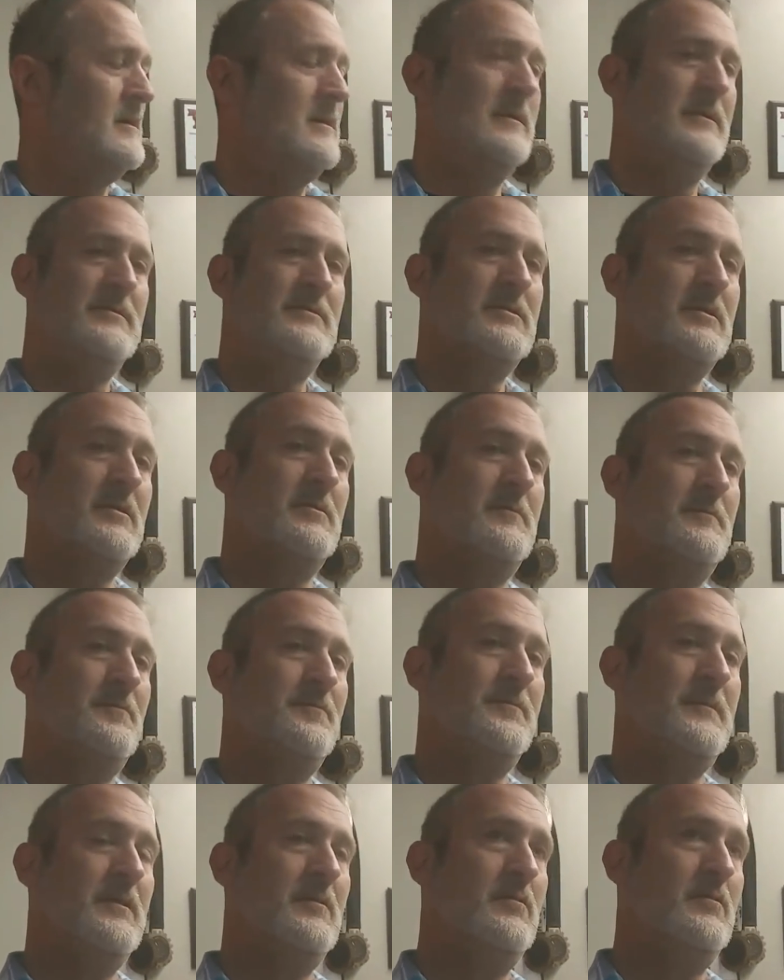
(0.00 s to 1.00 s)
So
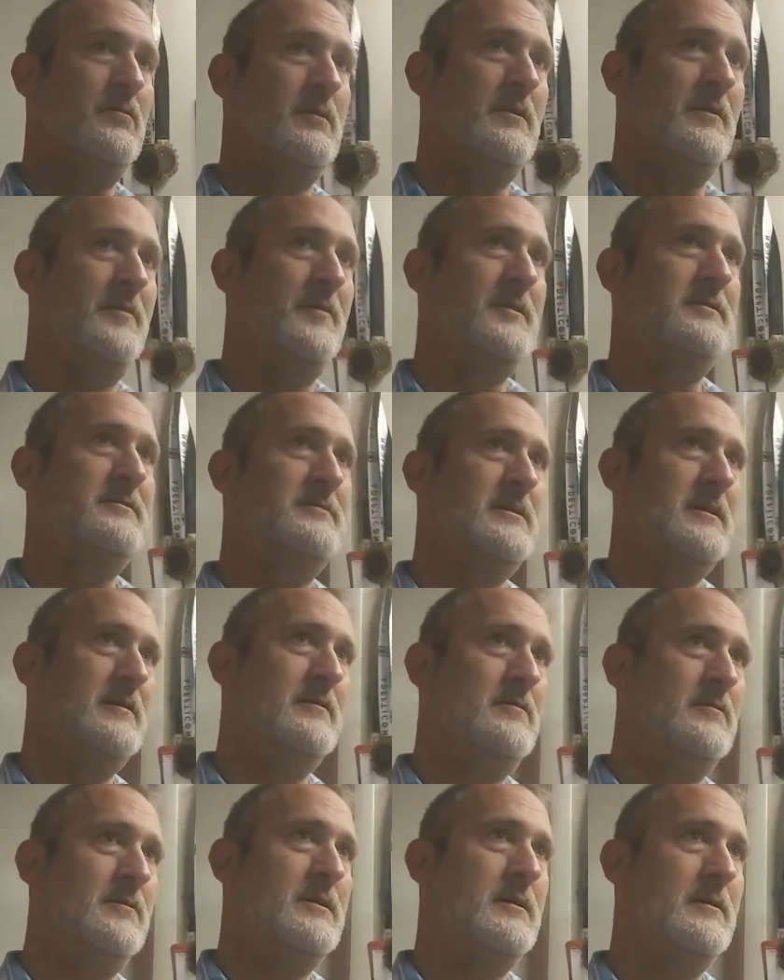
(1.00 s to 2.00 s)
one of the things
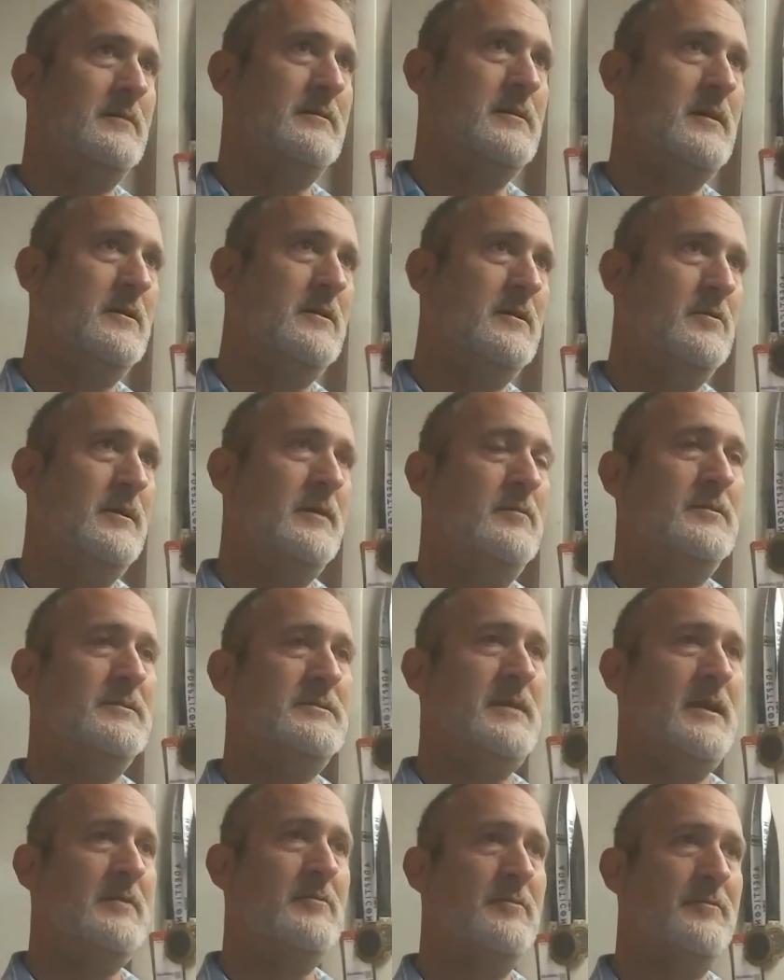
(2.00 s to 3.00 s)
that kind of takeaway was
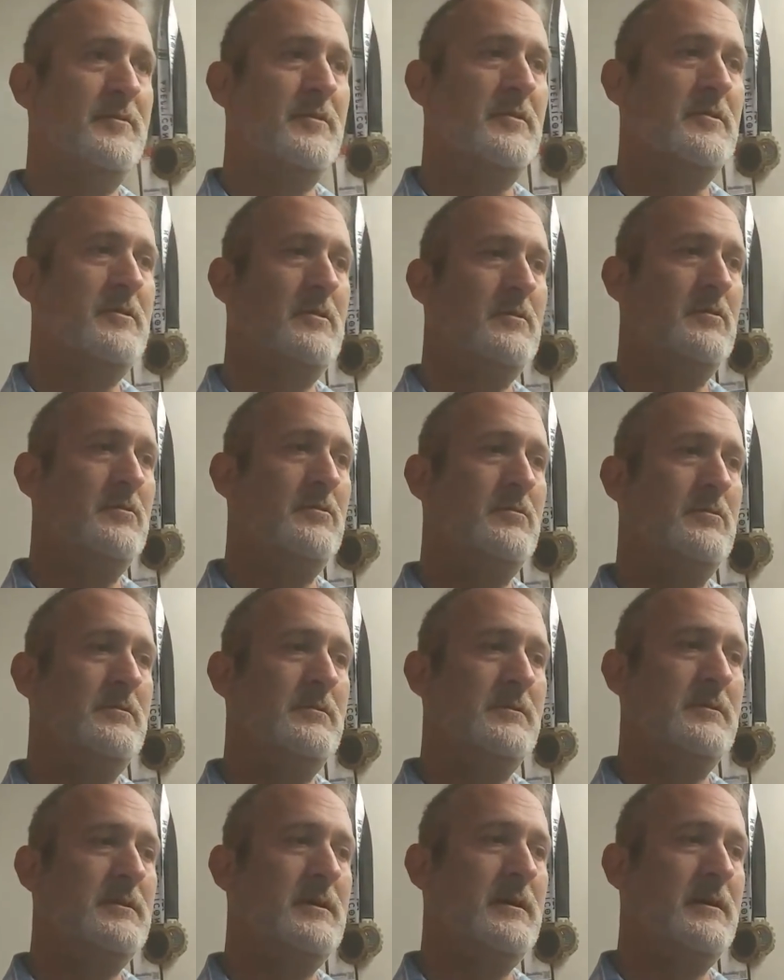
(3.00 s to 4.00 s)
Andrew Vertigo
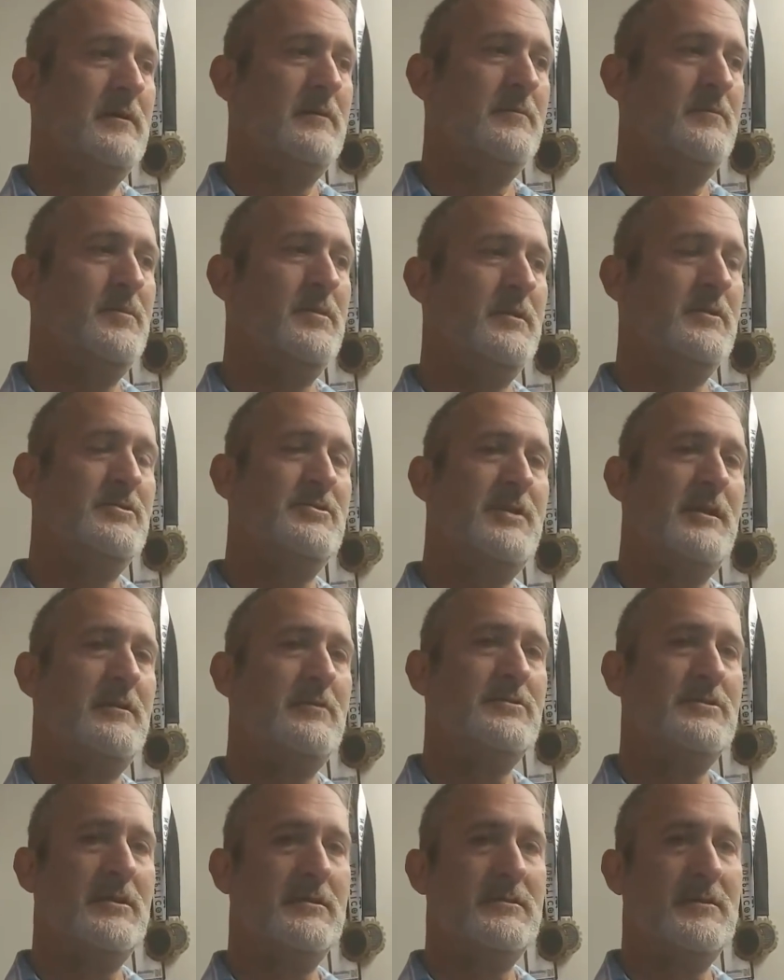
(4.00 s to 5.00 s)
kind of put a
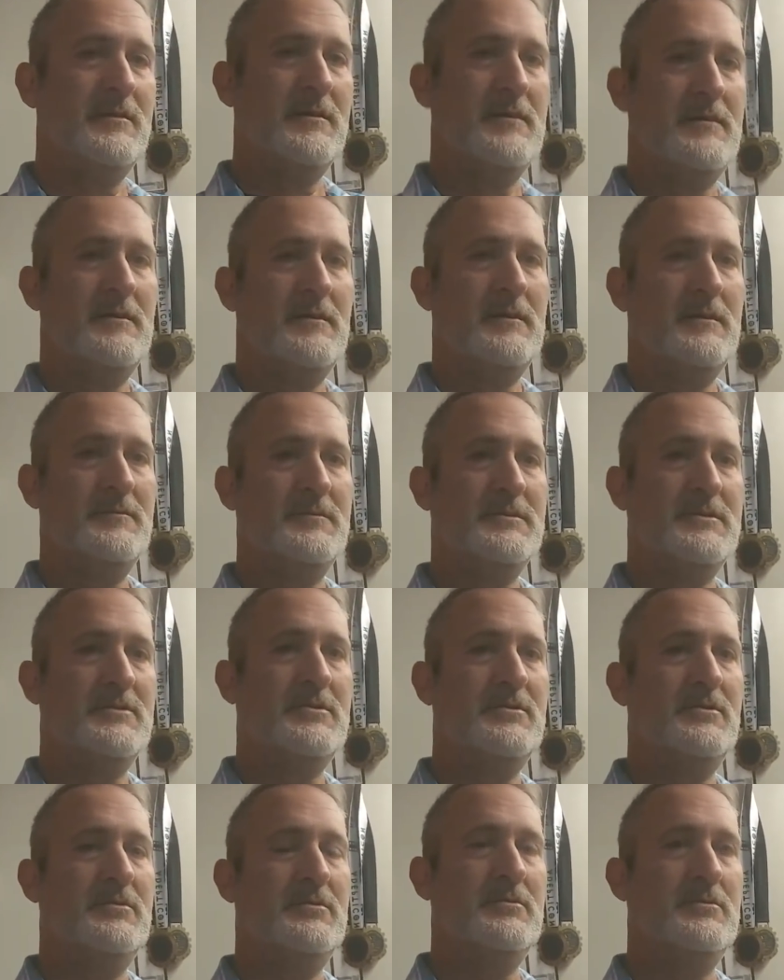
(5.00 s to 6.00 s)
challenge out to the clubs
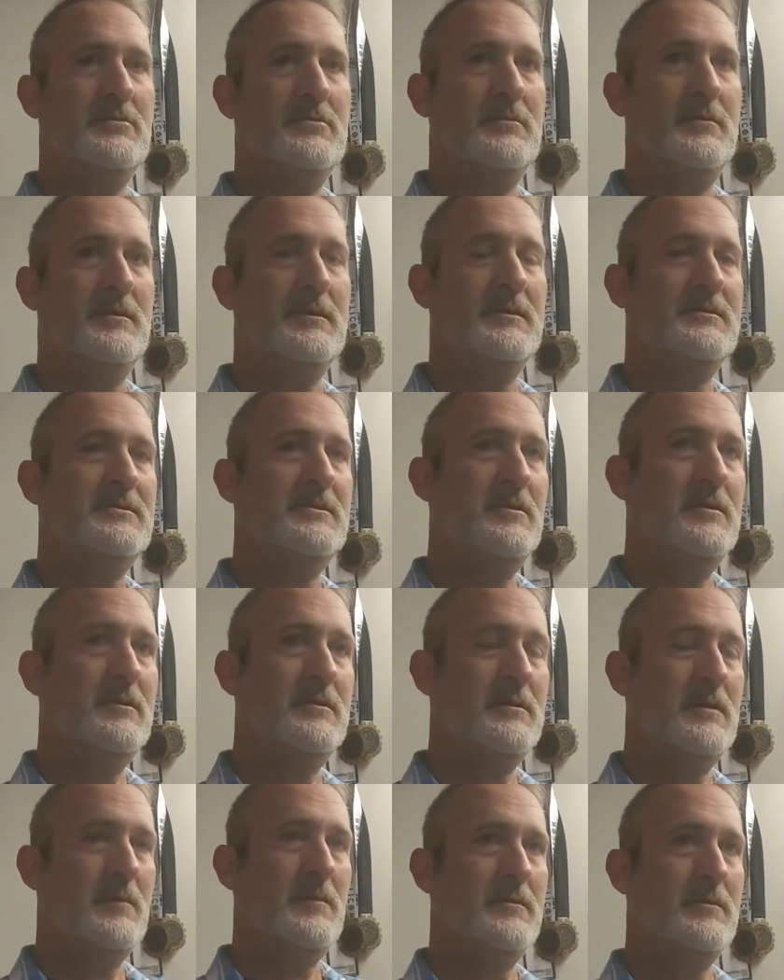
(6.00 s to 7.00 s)
to this year at
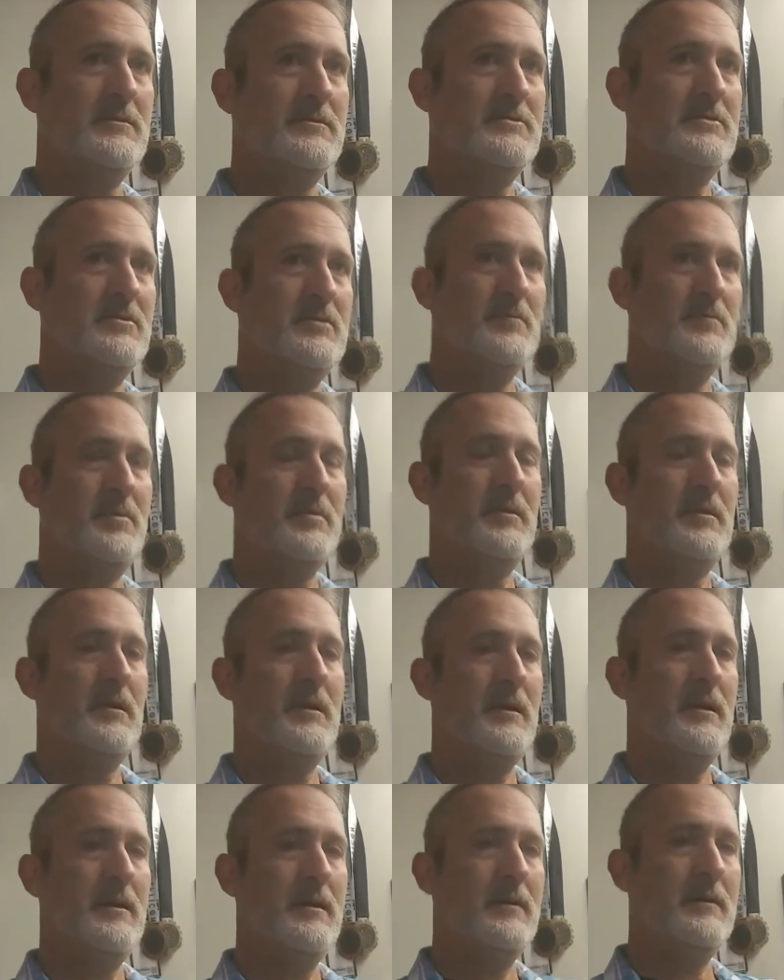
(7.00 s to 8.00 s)
doubles to
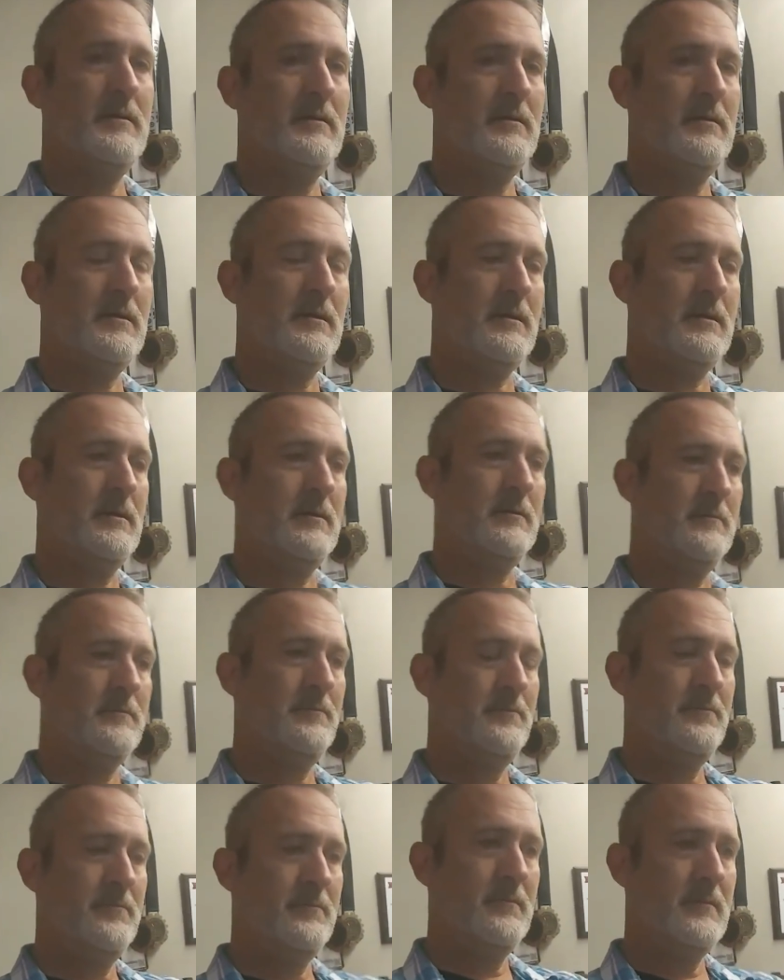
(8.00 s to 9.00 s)
play,
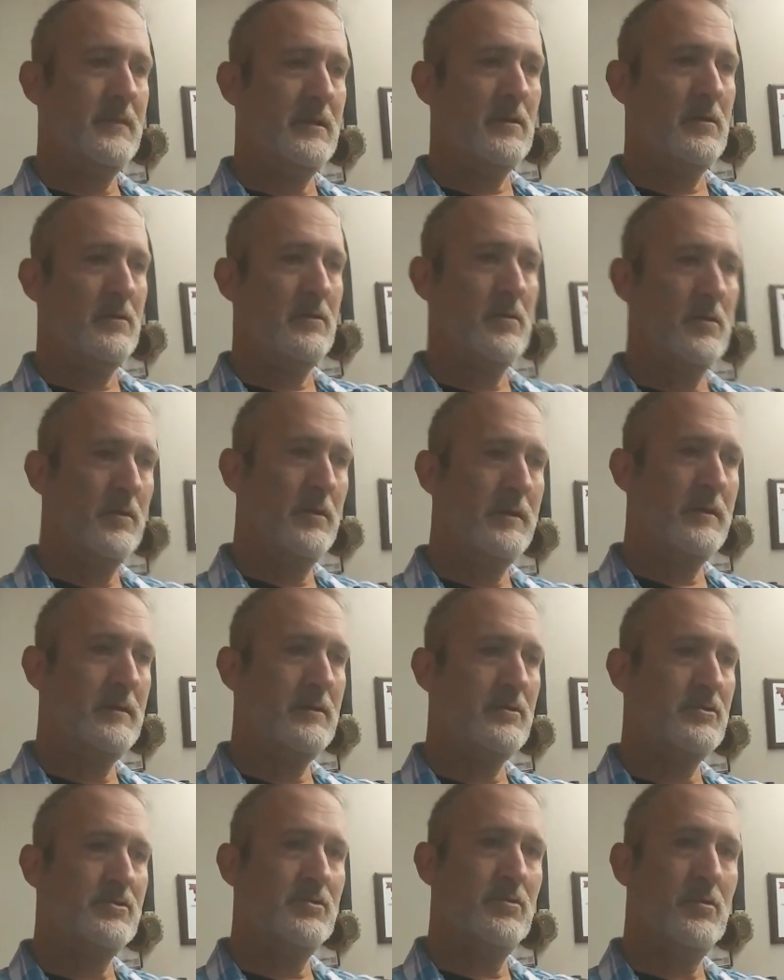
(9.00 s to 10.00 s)

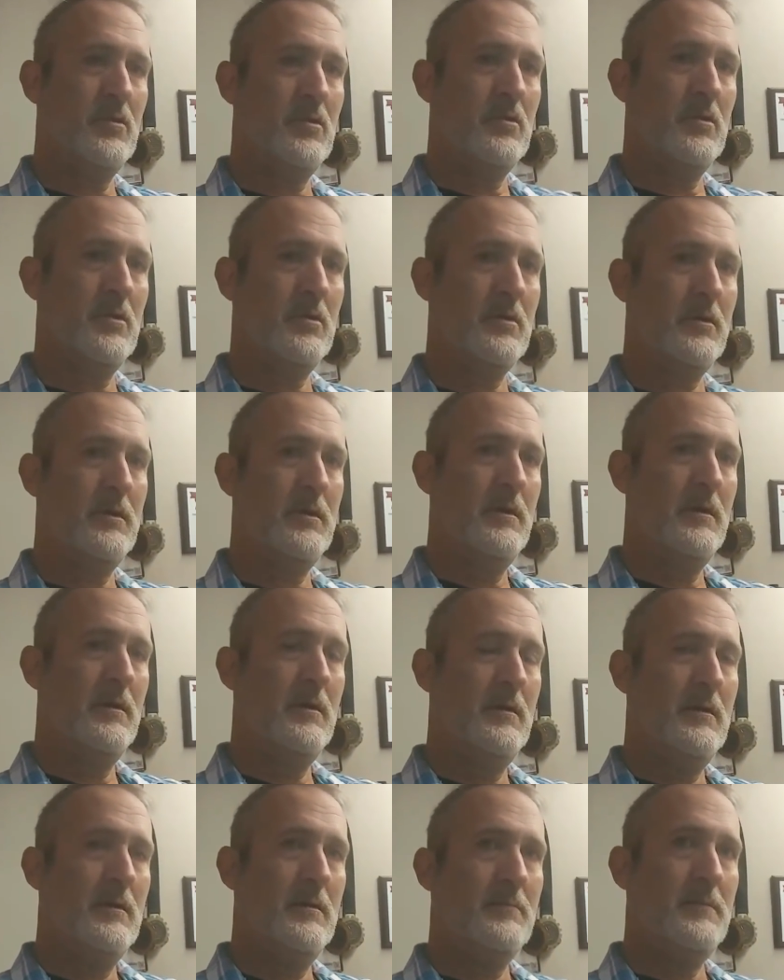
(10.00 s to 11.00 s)
early-ish war
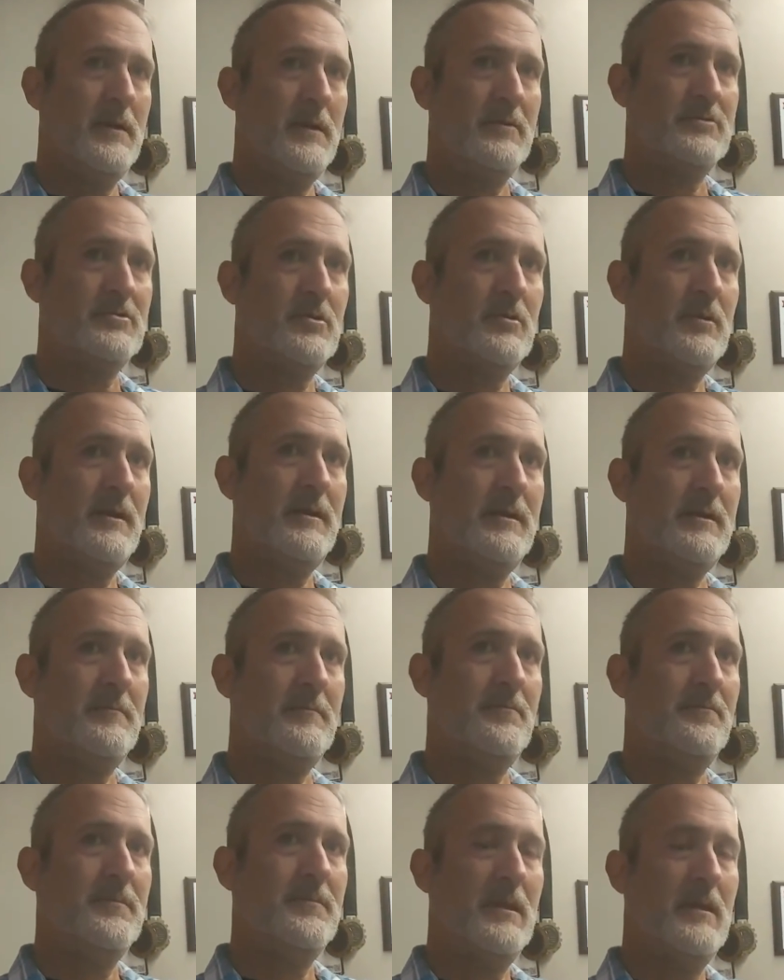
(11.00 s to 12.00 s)
Mediterranean.